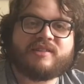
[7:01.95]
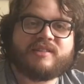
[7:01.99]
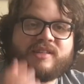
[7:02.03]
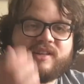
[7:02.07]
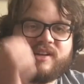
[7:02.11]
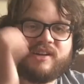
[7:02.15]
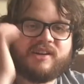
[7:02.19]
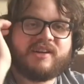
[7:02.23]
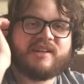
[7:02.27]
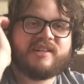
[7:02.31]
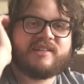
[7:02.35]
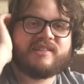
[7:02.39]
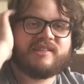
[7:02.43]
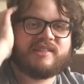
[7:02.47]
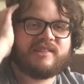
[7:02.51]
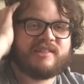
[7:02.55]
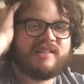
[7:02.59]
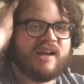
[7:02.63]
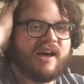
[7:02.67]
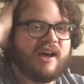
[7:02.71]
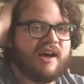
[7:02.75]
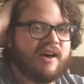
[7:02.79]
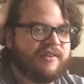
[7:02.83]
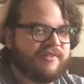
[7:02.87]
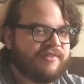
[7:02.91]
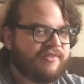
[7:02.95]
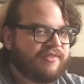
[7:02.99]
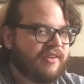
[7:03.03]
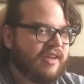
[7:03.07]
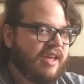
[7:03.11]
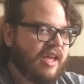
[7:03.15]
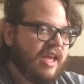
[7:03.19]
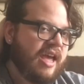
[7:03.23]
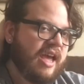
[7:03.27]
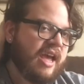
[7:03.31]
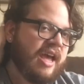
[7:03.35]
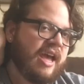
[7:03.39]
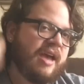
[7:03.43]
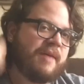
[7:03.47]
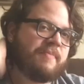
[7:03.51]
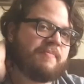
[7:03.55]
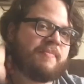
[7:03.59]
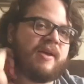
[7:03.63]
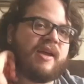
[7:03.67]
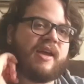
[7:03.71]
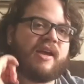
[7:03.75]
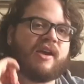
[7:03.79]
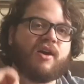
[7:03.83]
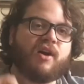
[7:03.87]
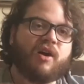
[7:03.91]
serious stuff and
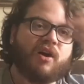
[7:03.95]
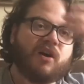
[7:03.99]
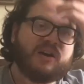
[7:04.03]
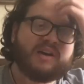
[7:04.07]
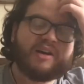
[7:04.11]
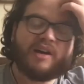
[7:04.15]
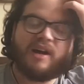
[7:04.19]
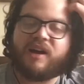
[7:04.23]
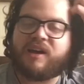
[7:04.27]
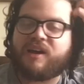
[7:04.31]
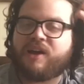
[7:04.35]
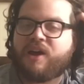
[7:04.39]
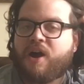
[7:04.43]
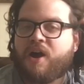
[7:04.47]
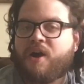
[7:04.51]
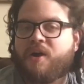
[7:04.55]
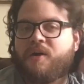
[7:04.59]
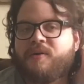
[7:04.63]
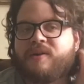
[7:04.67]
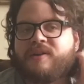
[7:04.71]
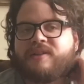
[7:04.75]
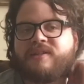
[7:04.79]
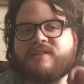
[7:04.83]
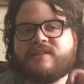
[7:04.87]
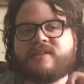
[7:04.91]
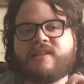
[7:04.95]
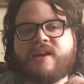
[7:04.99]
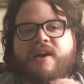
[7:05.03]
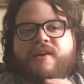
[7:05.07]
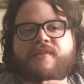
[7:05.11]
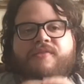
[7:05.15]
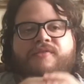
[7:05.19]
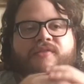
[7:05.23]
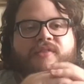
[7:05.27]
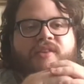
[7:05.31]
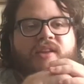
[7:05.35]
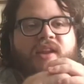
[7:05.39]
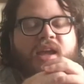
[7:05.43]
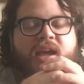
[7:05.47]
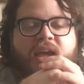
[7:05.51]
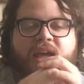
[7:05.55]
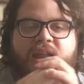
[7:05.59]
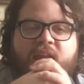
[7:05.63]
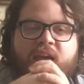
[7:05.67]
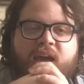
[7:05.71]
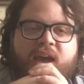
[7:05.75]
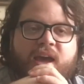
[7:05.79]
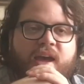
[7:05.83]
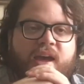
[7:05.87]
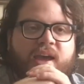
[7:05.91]
being all gung ho and stuff and,
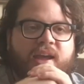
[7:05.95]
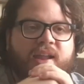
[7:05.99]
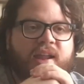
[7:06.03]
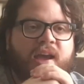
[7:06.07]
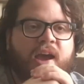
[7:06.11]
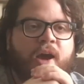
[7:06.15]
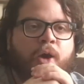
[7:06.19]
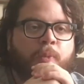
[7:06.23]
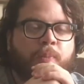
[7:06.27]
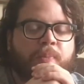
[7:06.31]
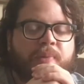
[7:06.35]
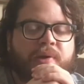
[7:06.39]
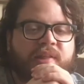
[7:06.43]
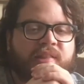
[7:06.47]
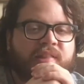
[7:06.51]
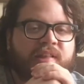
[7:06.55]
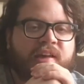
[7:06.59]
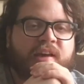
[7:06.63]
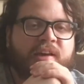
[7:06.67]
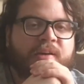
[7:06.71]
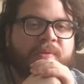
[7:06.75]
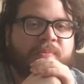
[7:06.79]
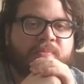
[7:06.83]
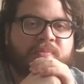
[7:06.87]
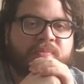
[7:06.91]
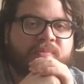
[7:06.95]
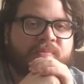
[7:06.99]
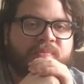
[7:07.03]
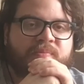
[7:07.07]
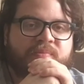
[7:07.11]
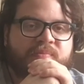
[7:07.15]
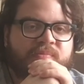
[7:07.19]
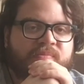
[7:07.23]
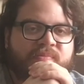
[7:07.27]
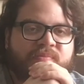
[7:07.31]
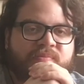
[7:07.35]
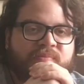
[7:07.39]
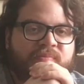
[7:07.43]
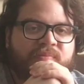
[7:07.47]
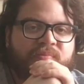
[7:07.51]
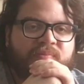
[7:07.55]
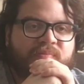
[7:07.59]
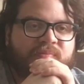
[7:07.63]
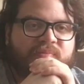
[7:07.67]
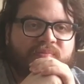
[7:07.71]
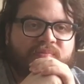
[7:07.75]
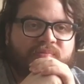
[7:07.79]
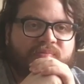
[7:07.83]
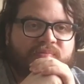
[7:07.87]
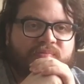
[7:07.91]
and, and helping them
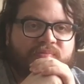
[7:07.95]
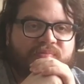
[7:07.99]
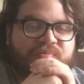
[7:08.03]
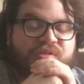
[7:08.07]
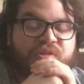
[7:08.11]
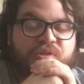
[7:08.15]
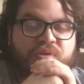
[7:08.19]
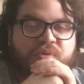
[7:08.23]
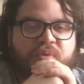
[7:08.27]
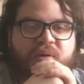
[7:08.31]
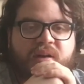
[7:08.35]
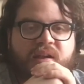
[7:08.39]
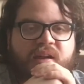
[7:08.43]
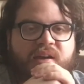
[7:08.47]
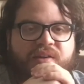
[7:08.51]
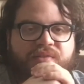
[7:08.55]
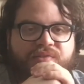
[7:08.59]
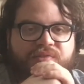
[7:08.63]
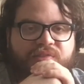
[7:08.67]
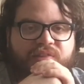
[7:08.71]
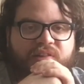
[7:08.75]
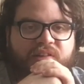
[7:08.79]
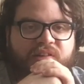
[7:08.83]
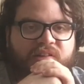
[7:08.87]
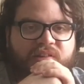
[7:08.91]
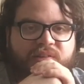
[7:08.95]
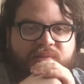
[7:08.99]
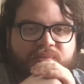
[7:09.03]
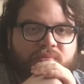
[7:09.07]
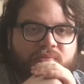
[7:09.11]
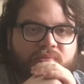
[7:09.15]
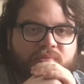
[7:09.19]
do whatever.